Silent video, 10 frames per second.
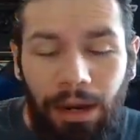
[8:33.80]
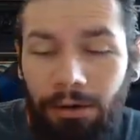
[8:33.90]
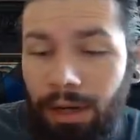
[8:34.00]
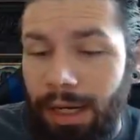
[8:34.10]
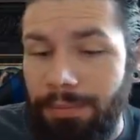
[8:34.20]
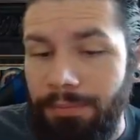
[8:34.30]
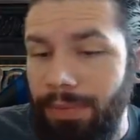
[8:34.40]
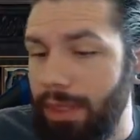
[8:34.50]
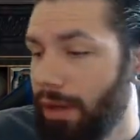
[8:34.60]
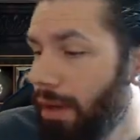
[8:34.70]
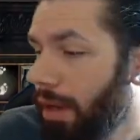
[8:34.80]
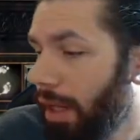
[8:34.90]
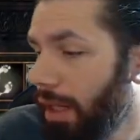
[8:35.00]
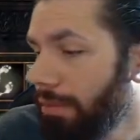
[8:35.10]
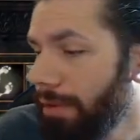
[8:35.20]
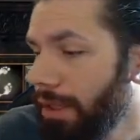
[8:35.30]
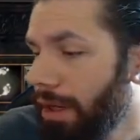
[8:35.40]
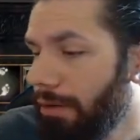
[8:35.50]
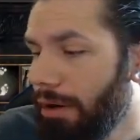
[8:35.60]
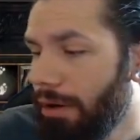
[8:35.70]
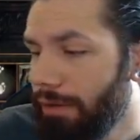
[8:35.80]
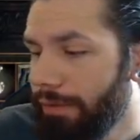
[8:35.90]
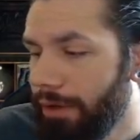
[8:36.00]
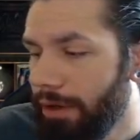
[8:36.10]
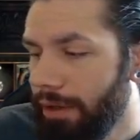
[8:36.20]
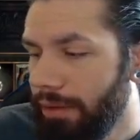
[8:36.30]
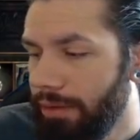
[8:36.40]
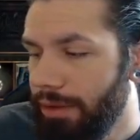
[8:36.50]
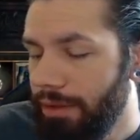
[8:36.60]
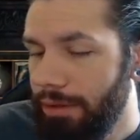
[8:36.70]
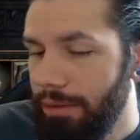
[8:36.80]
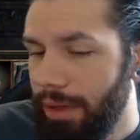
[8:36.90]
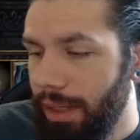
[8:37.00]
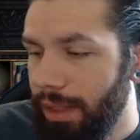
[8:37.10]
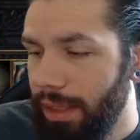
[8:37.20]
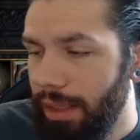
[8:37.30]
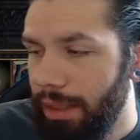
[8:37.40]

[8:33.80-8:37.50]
right? If we go over to the